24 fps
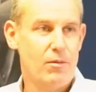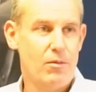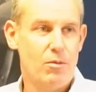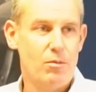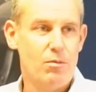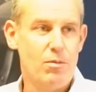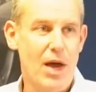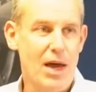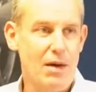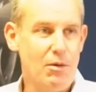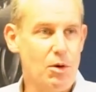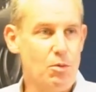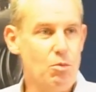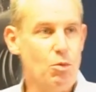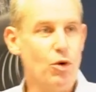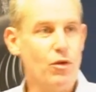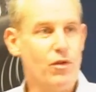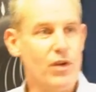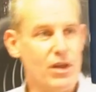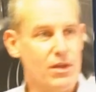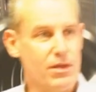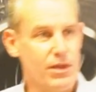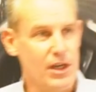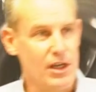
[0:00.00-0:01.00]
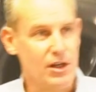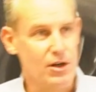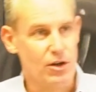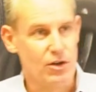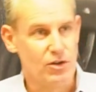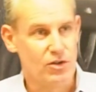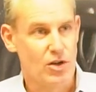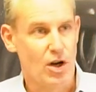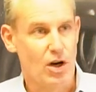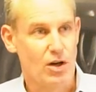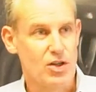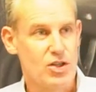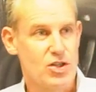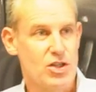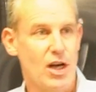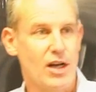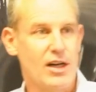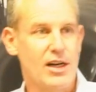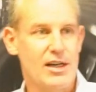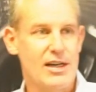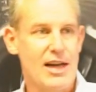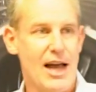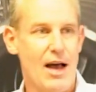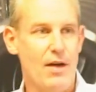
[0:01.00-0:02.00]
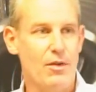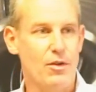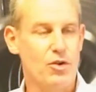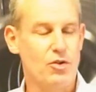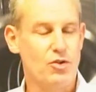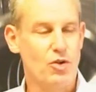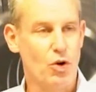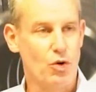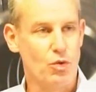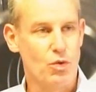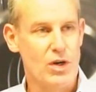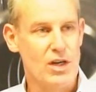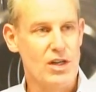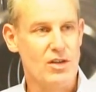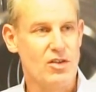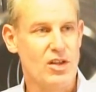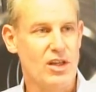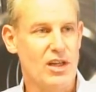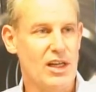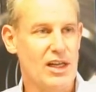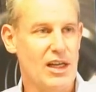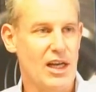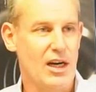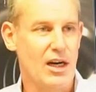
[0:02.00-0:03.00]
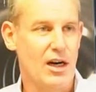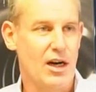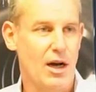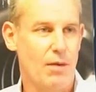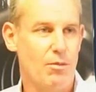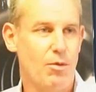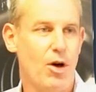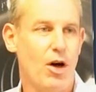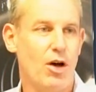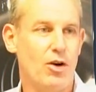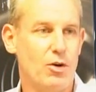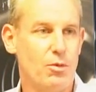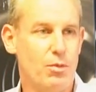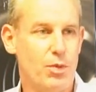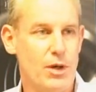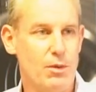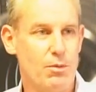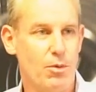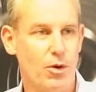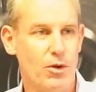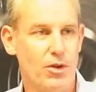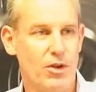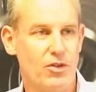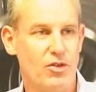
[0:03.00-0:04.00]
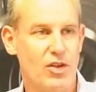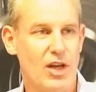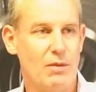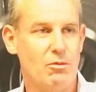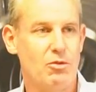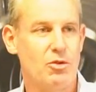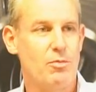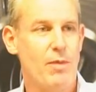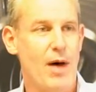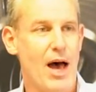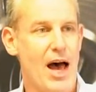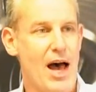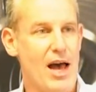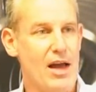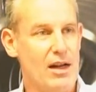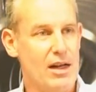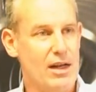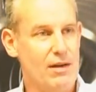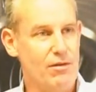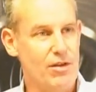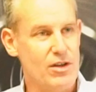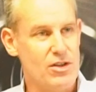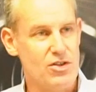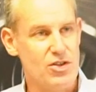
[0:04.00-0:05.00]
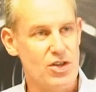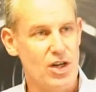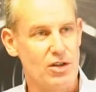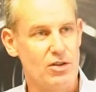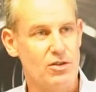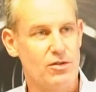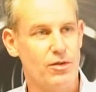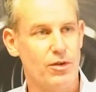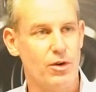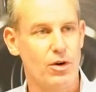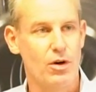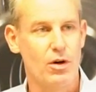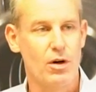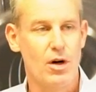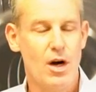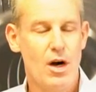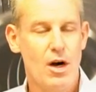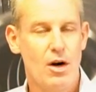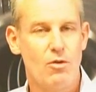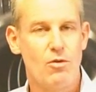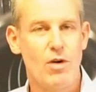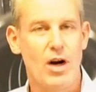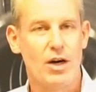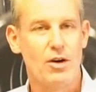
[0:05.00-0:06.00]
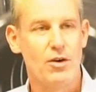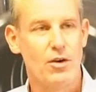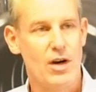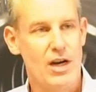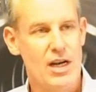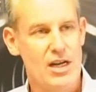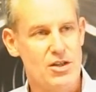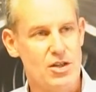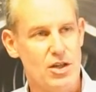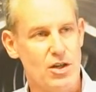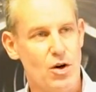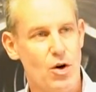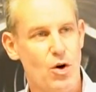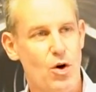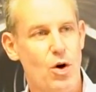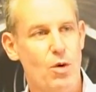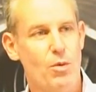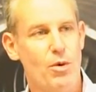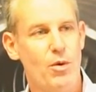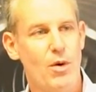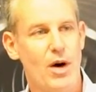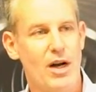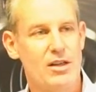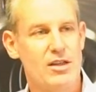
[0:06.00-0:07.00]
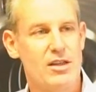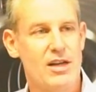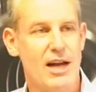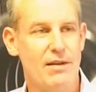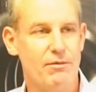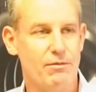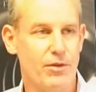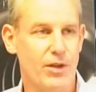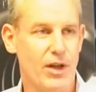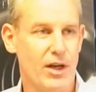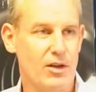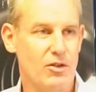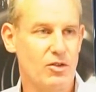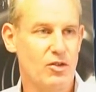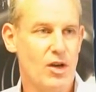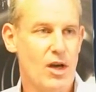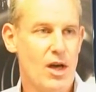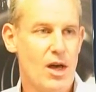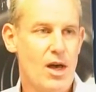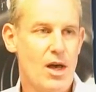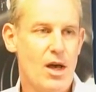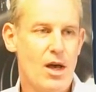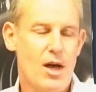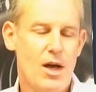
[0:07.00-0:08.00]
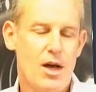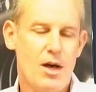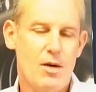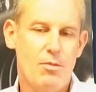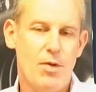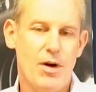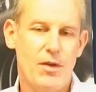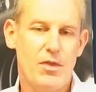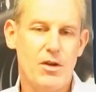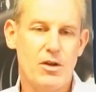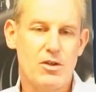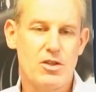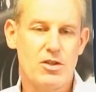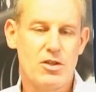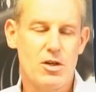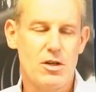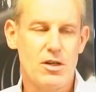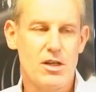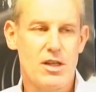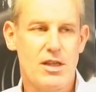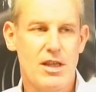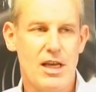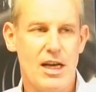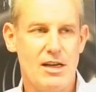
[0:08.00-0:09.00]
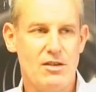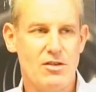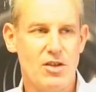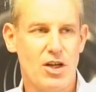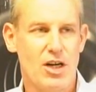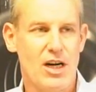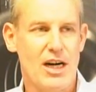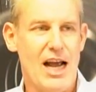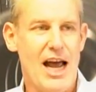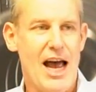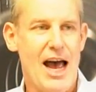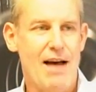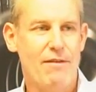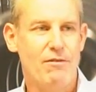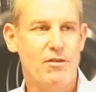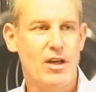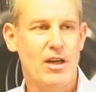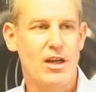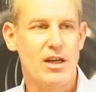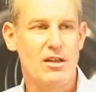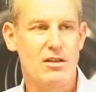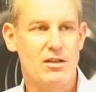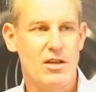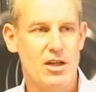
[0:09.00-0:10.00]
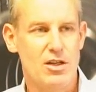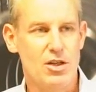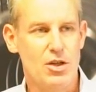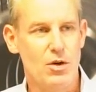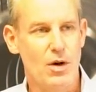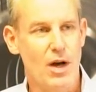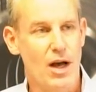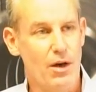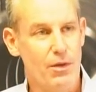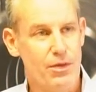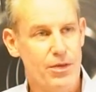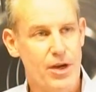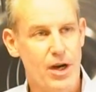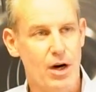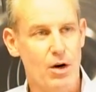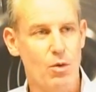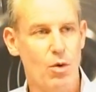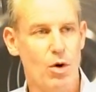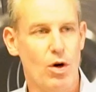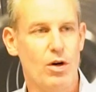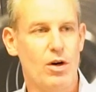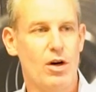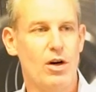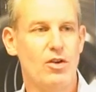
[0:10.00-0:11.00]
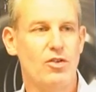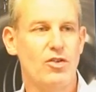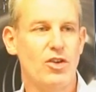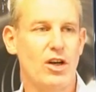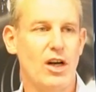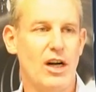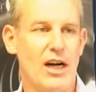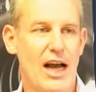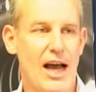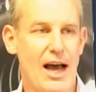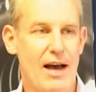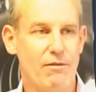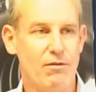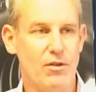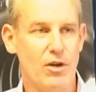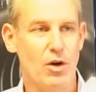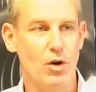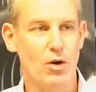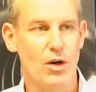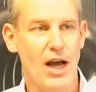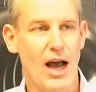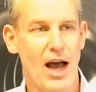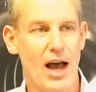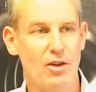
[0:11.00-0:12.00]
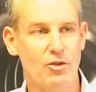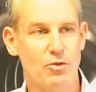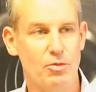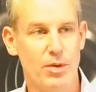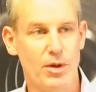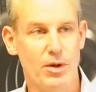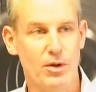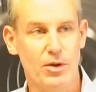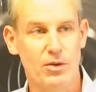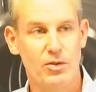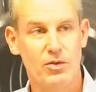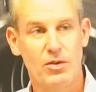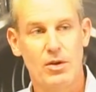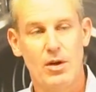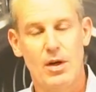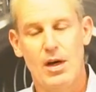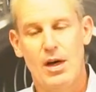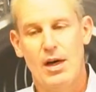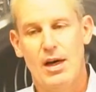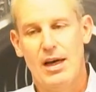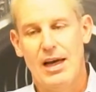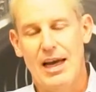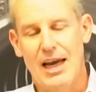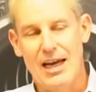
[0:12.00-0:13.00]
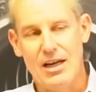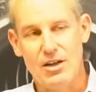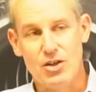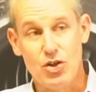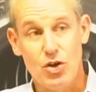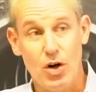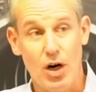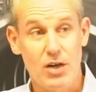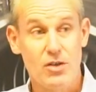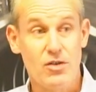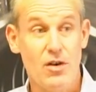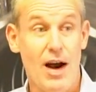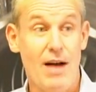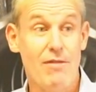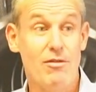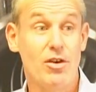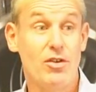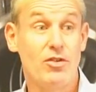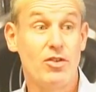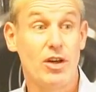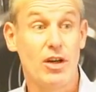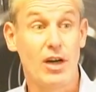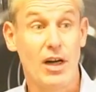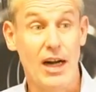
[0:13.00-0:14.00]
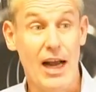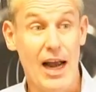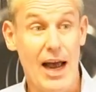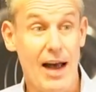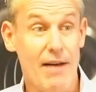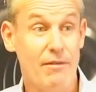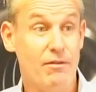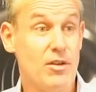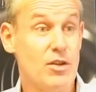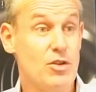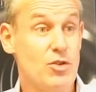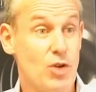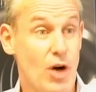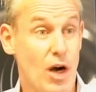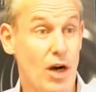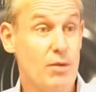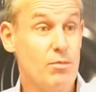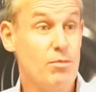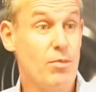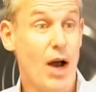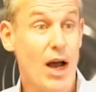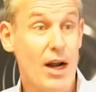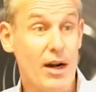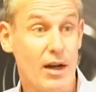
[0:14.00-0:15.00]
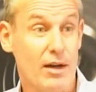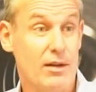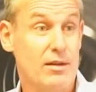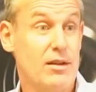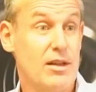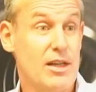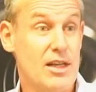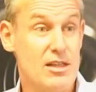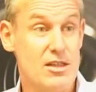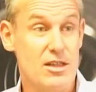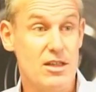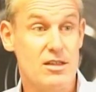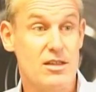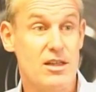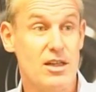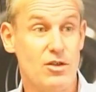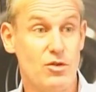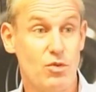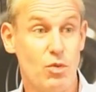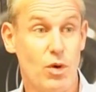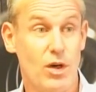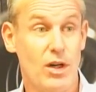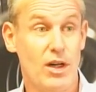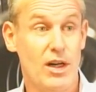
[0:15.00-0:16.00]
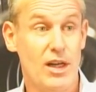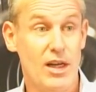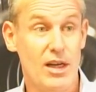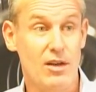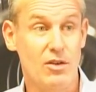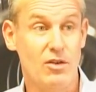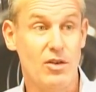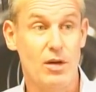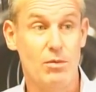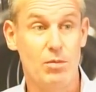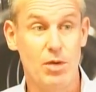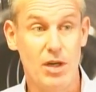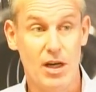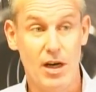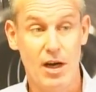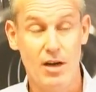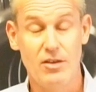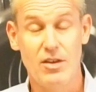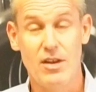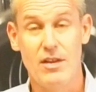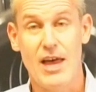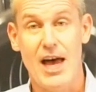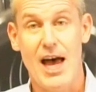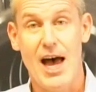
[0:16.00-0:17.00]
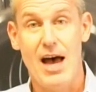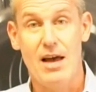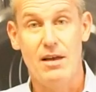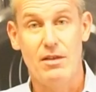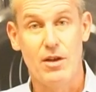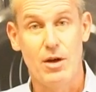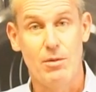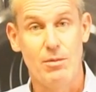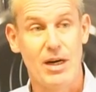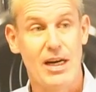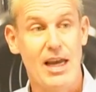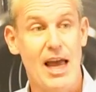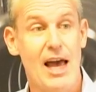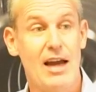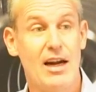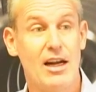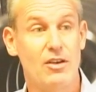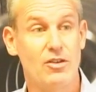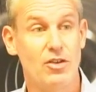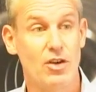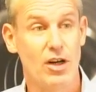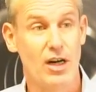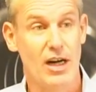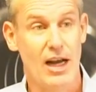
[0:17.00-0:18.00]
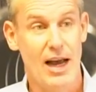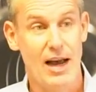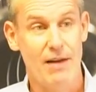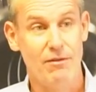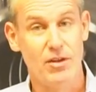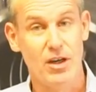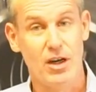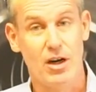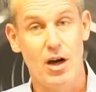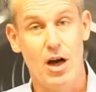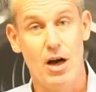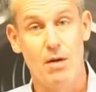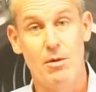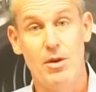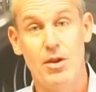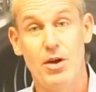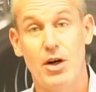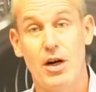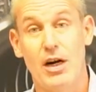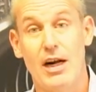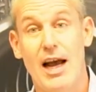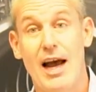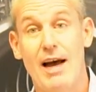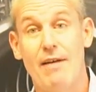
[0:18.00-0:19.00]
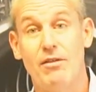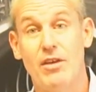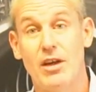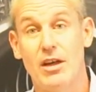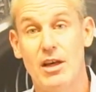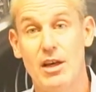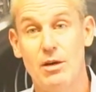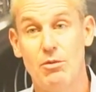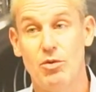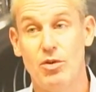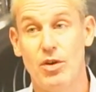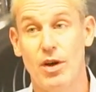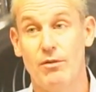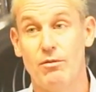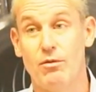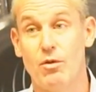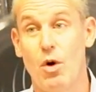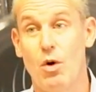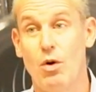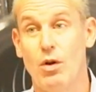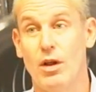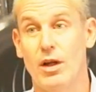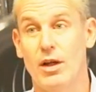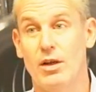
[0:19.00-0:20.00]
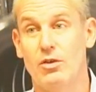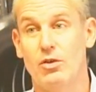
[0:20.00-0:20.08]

Maybe movie theaters start shutting down. There's no reason to get a couple hundred people in the same spot if it's just for recreation. Go home and watch Netflix. But there's certain things that are going to have to continue. Healthcare workers are going to have to go to hospitals. And truck drivers are going to have to truck product. It just is what it is. And because of that, their mechanics are going to have to come and they're going to have to keep stuff rolling.